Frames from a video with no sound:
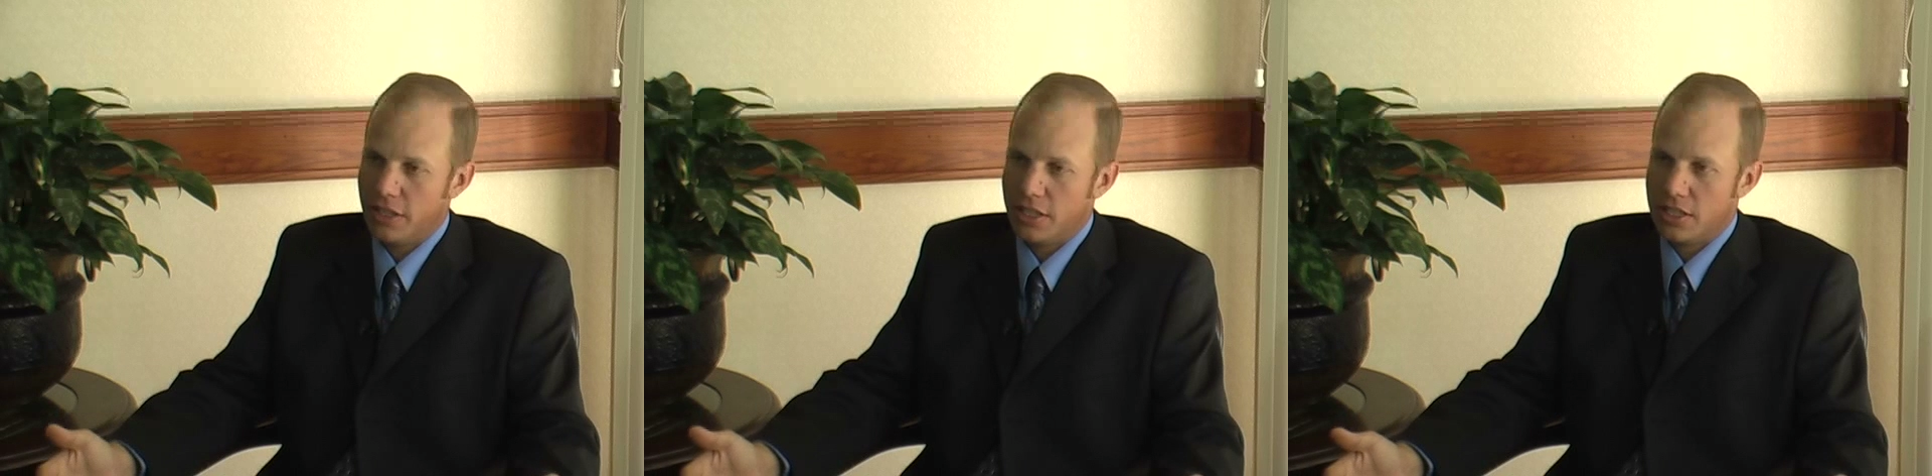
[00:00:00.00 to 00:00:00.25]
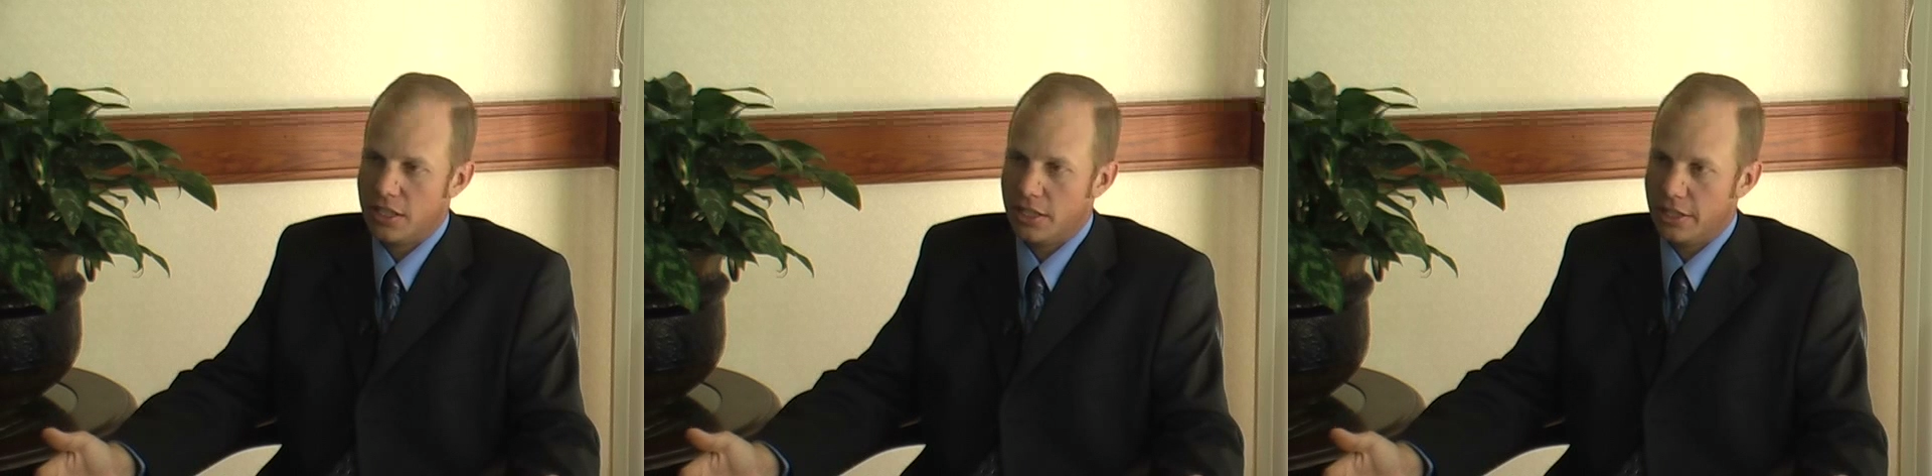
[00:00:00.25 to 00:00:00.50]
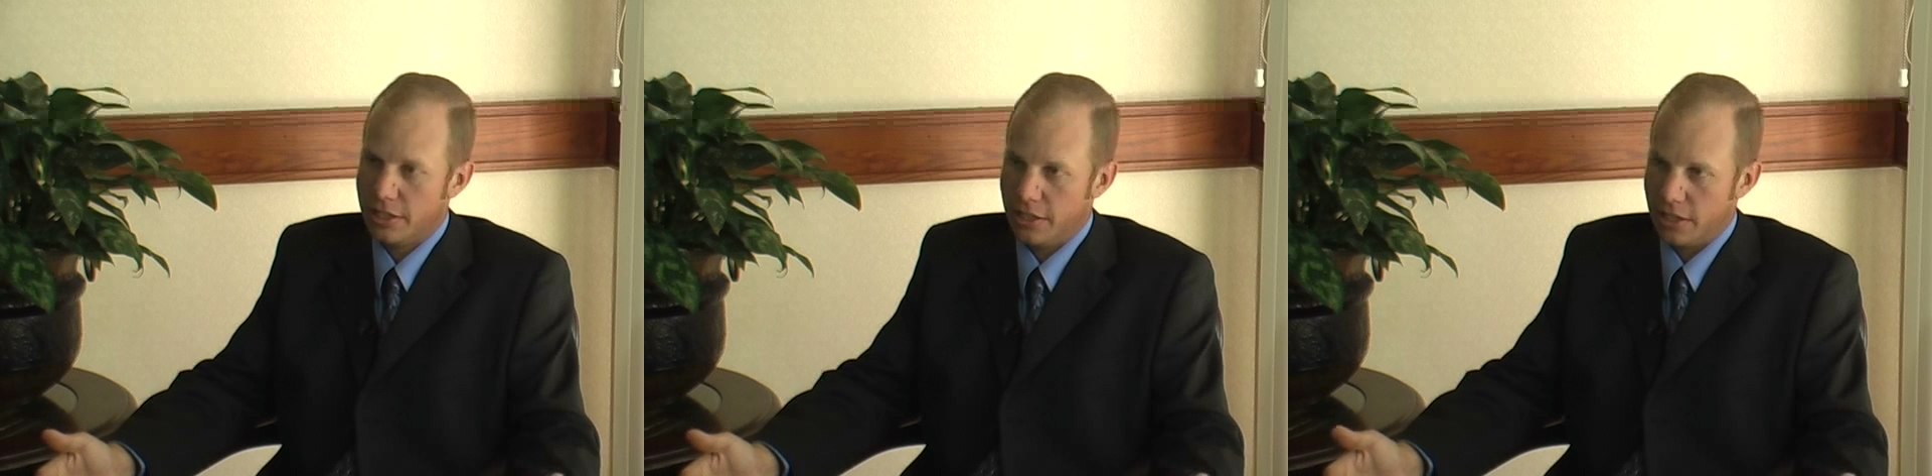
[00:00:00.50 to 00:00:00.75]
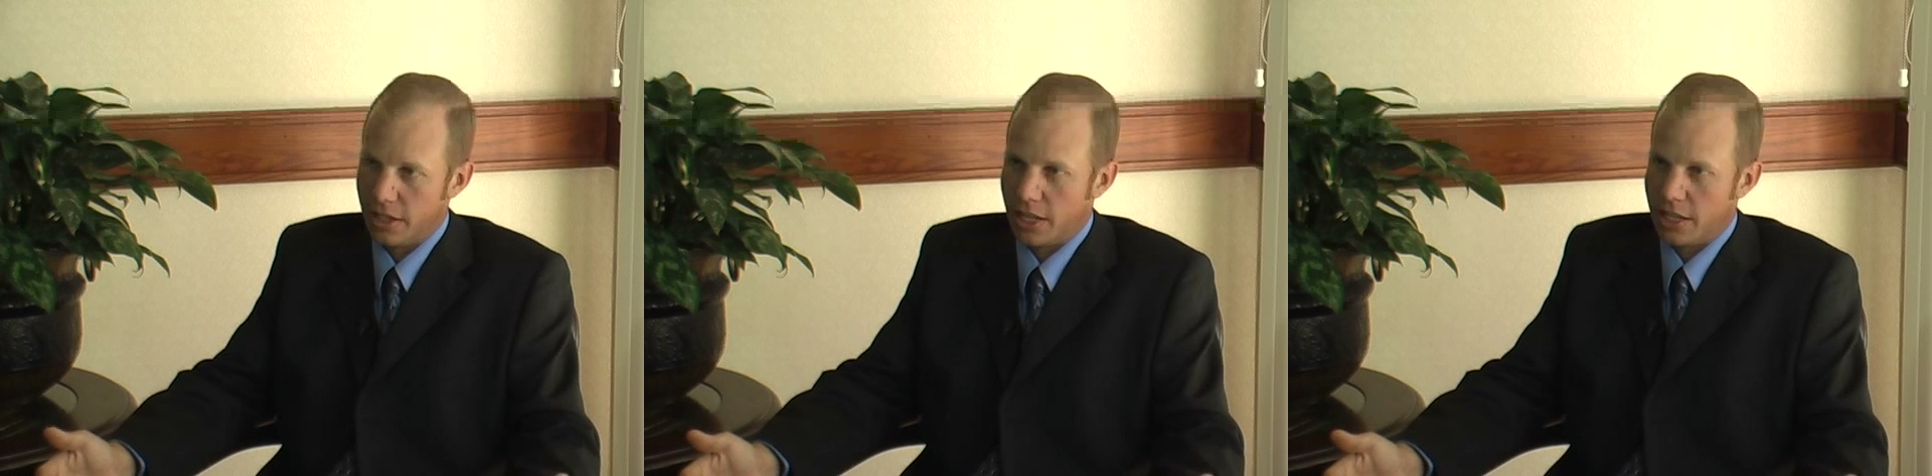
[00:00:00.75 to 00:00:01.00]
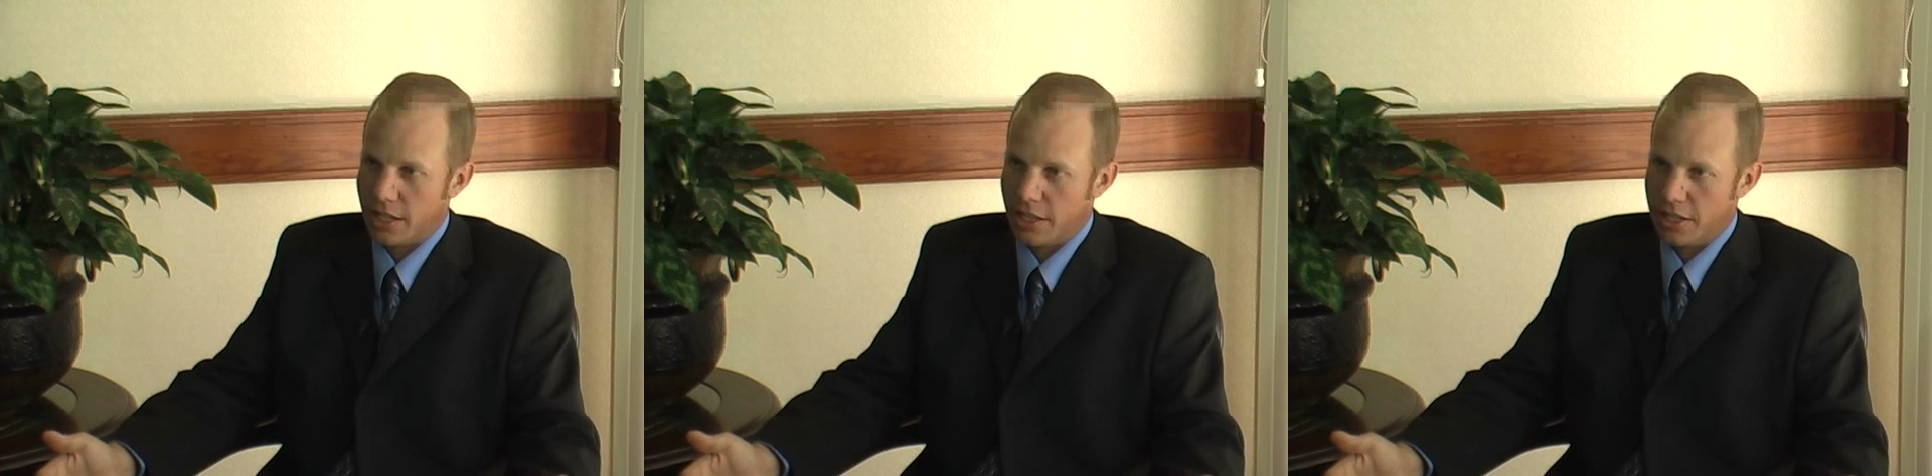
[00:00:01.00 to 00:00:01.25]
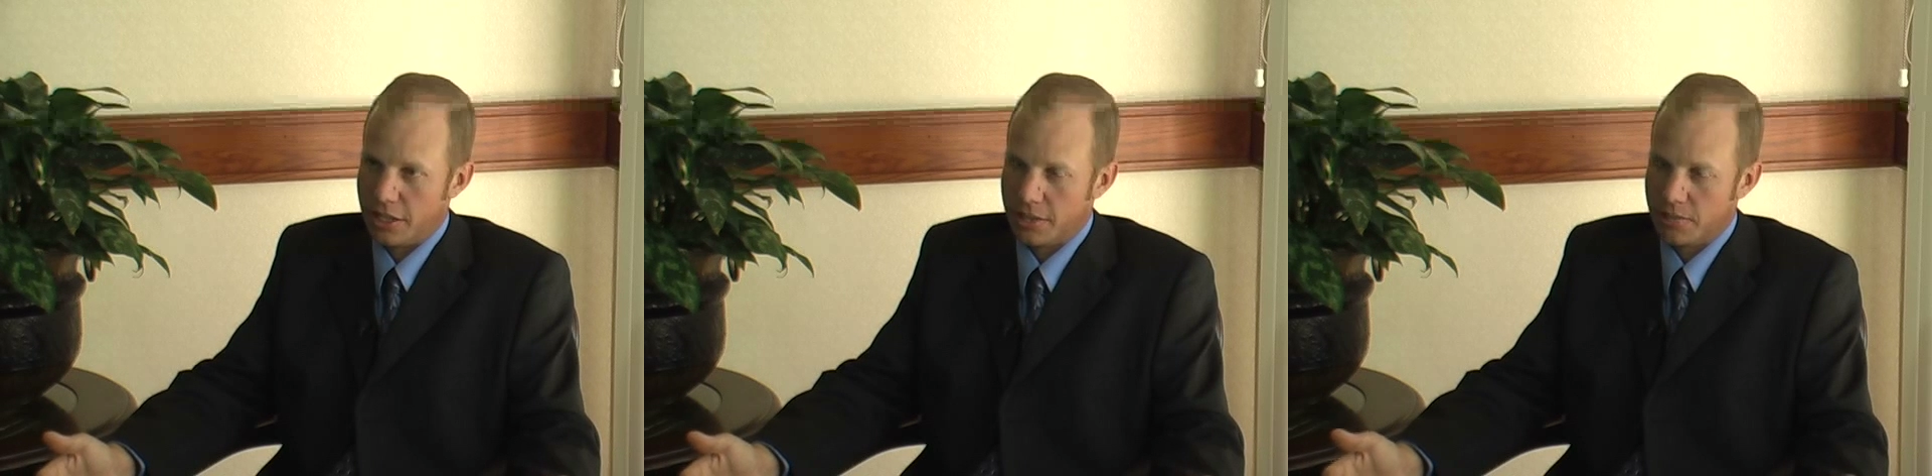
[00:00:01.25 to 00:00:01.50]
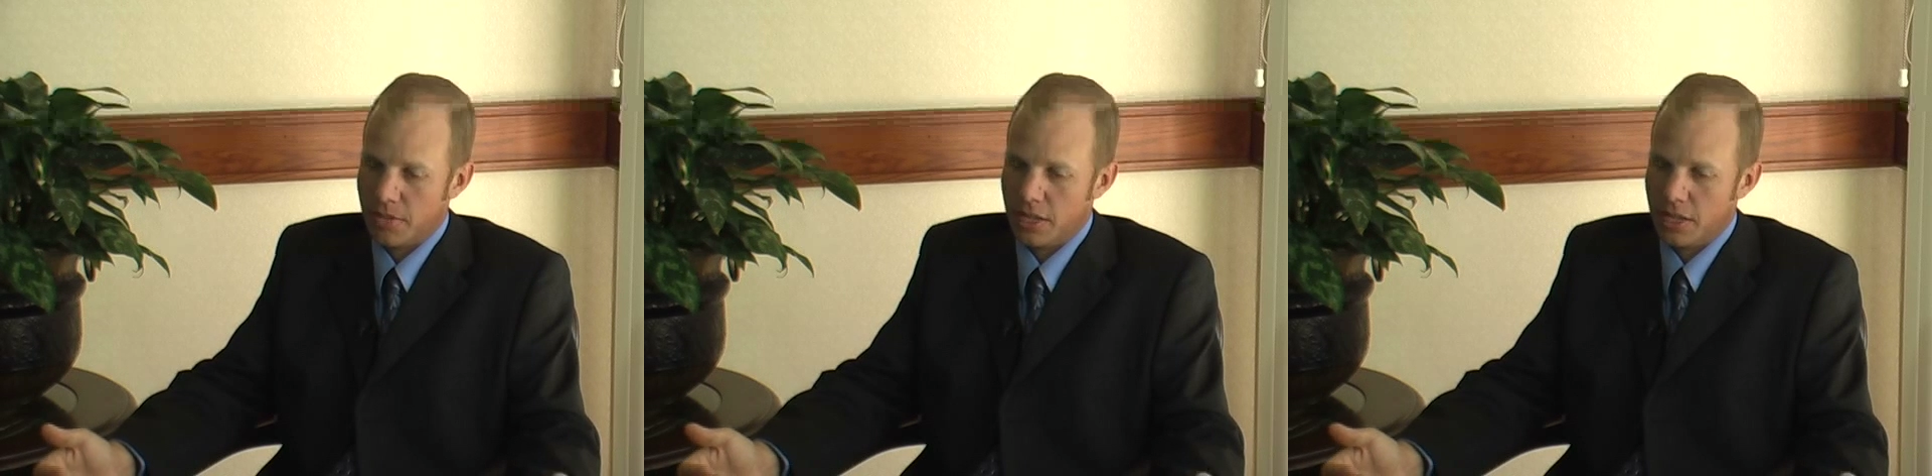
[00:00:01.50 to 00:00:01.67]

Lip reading: disease year like this,